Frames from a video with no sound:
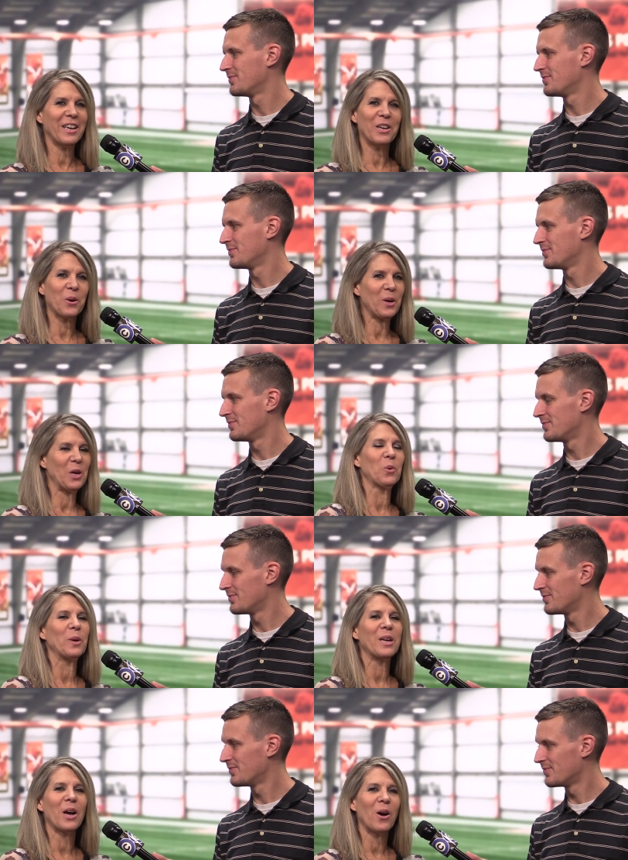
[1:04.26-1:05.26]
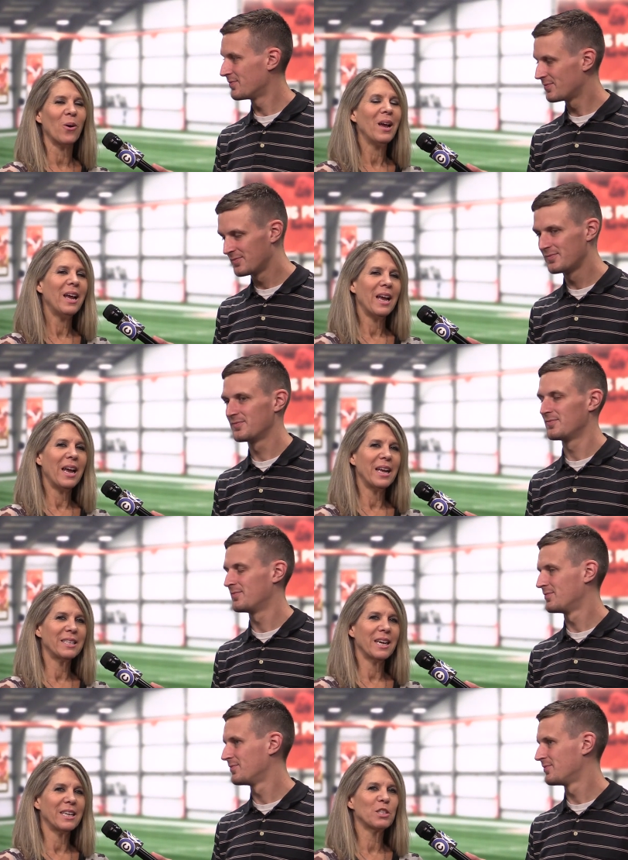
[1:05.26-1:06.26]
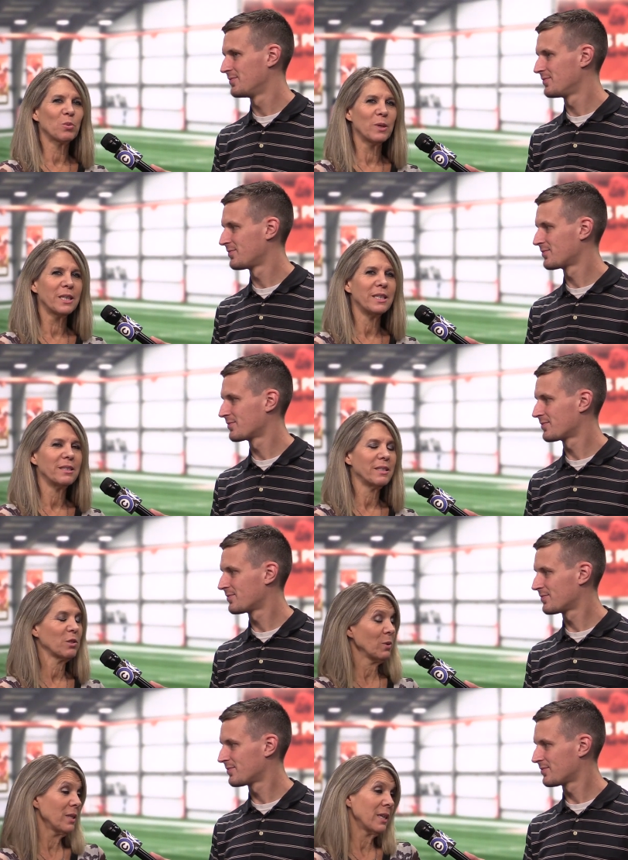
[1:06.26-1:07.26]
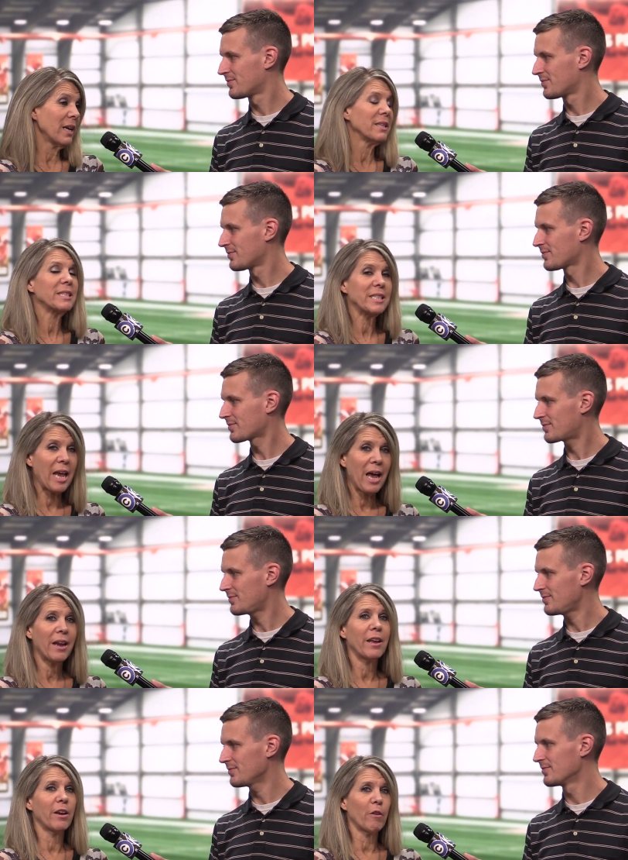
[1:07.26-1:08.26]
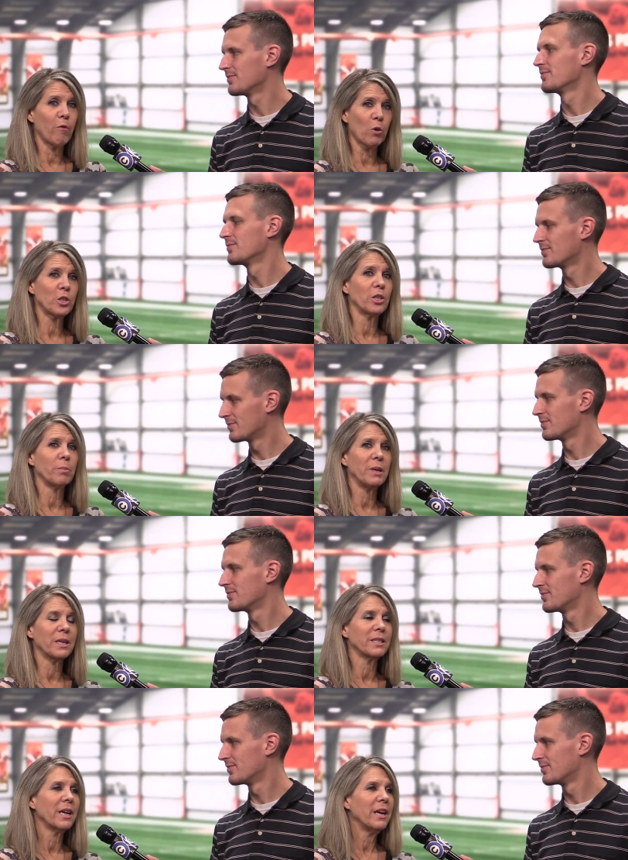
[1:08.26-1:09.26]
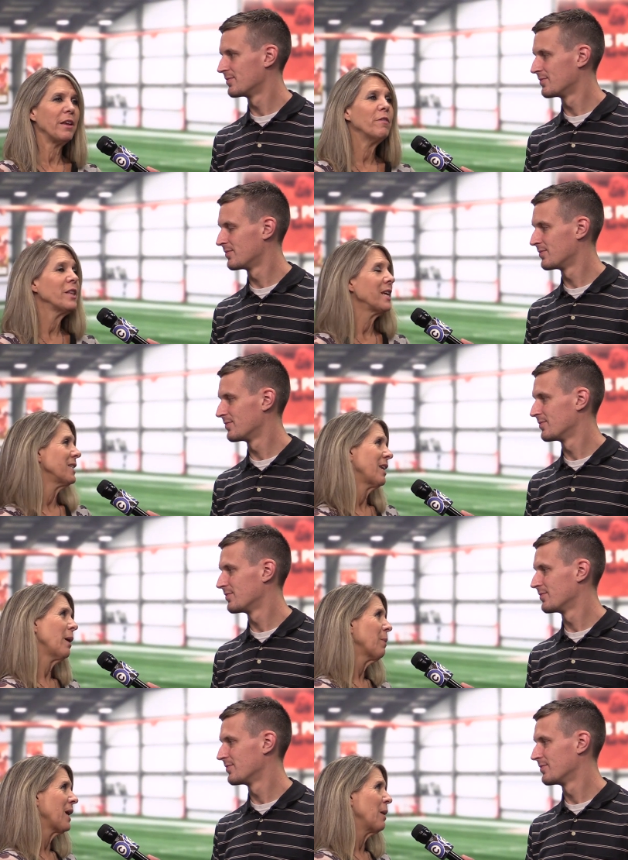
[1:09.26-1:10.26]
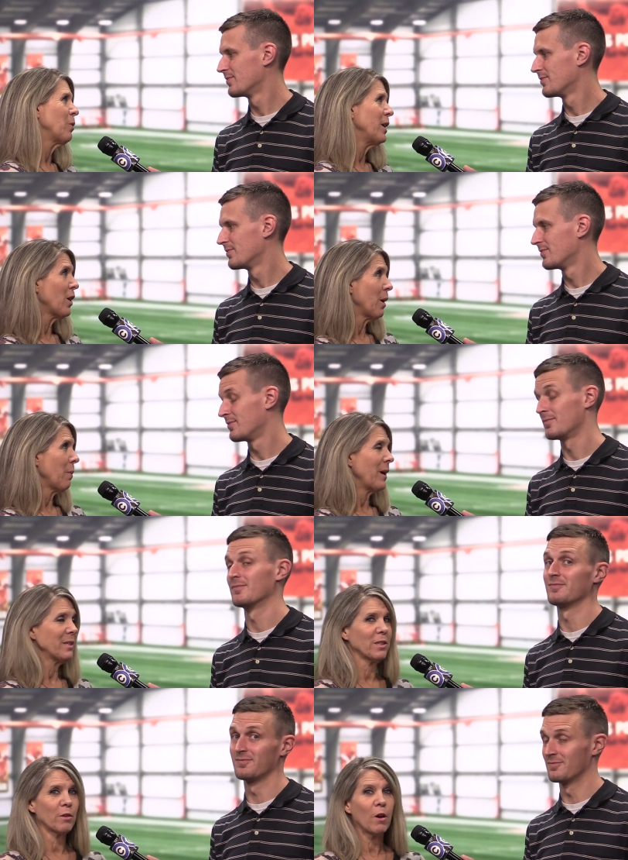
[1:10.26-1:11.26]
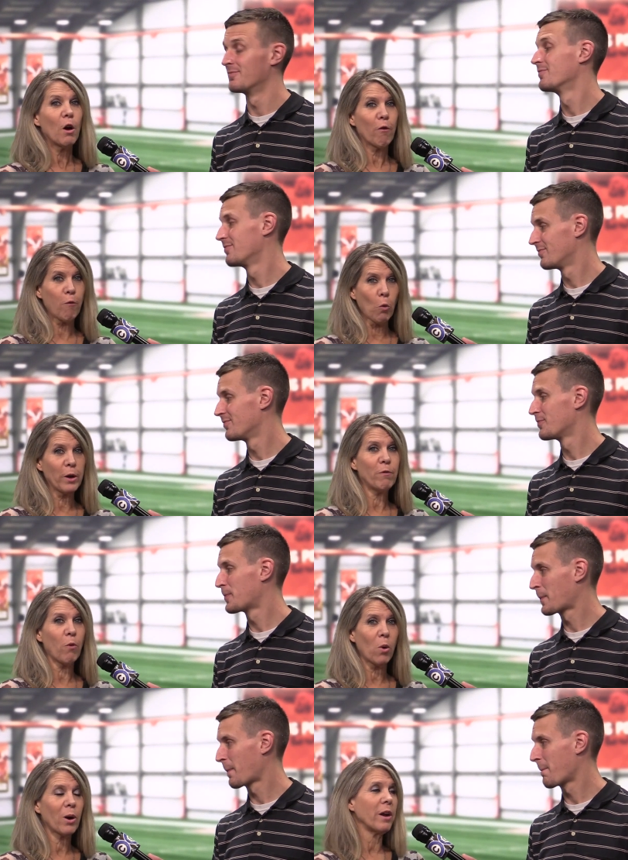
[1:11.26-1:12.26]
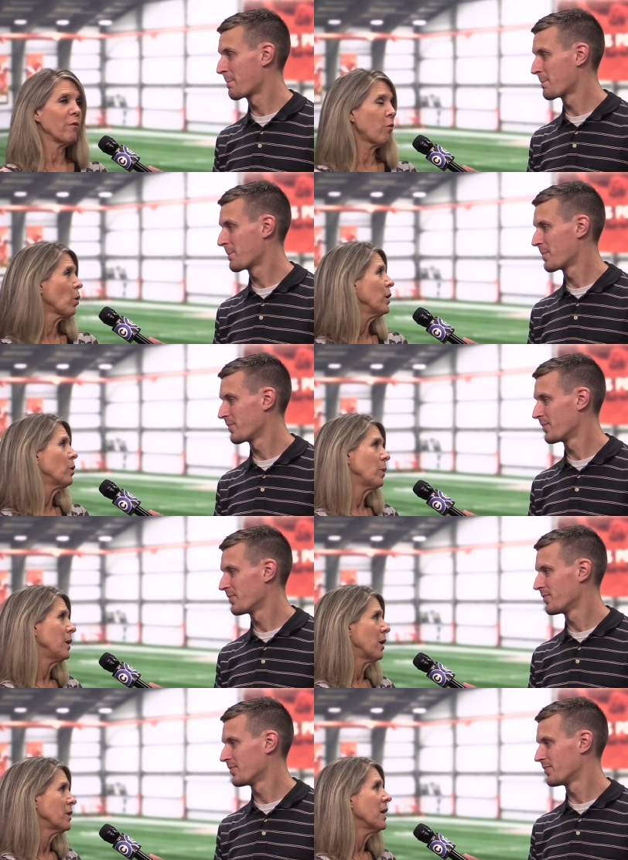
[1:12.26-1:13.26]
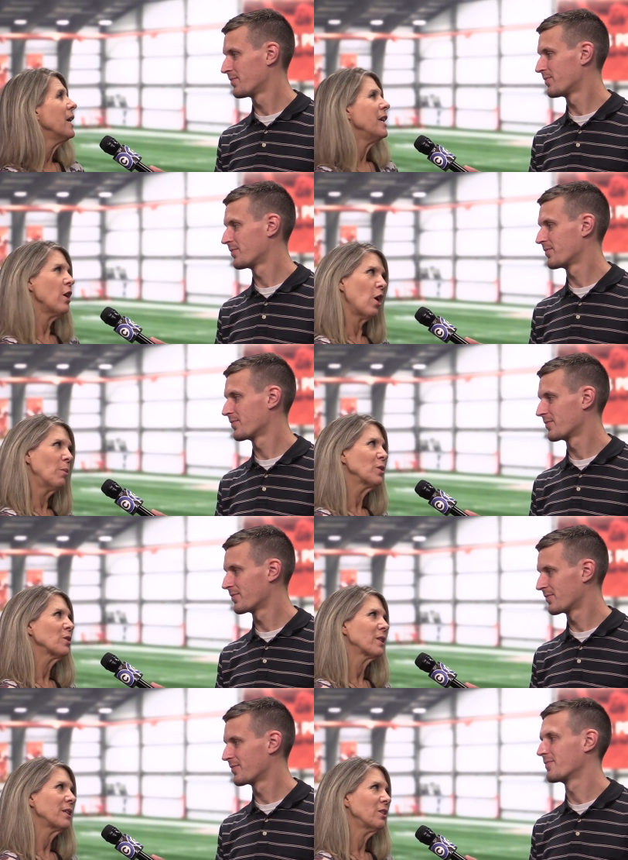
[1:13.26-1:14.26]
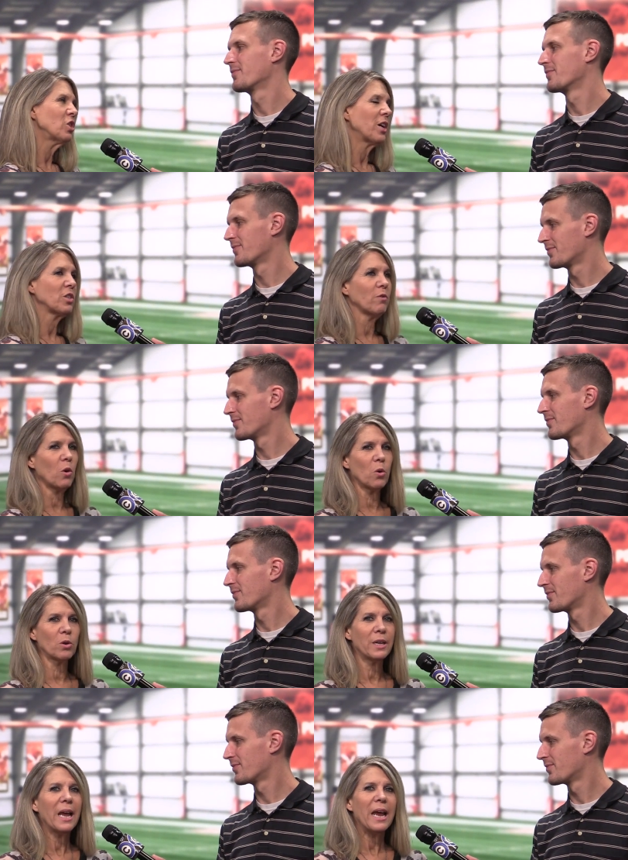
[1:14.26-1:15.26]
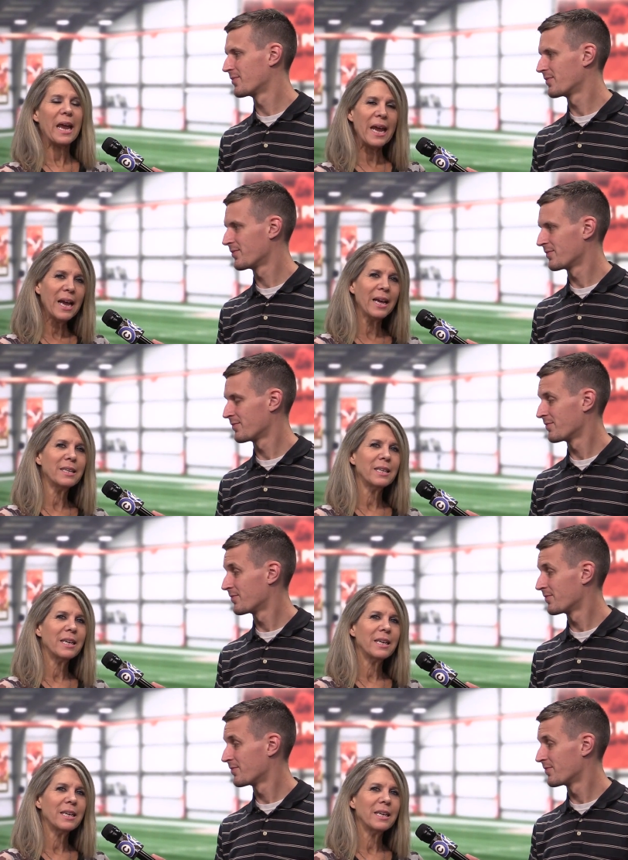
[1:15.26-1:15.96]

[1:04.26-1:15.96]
Speaker 1: you know, here we go. And it's really, again, sad and unfortunate, because even in that Tampa game when he caught passes of 44 and 43 yards, he almost looked like the Josh of old, and